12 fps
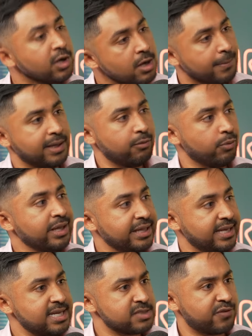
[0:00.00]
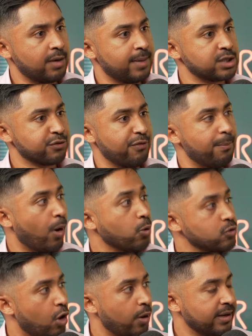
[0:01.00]
But it really is very much of a
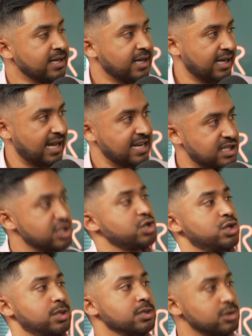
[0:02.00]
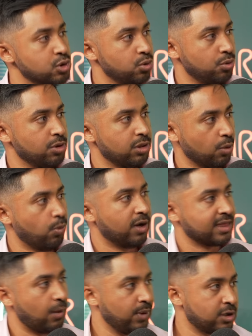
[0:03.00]
bolt-on addition to the work
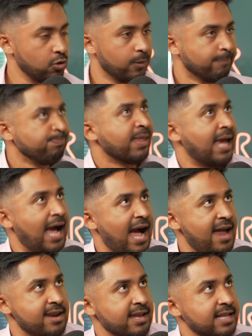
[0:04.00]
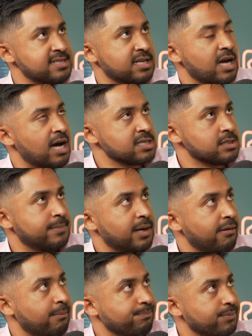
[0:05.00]
that we do. And it's a
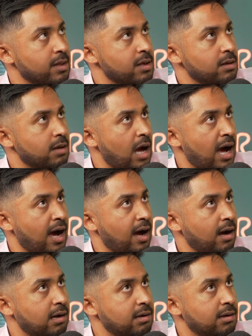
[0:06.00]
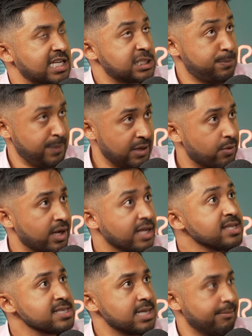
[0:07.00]
customer
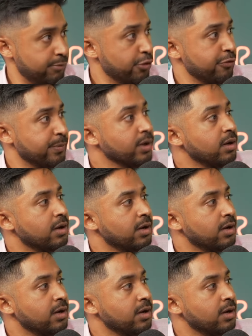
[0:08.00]
experience improvement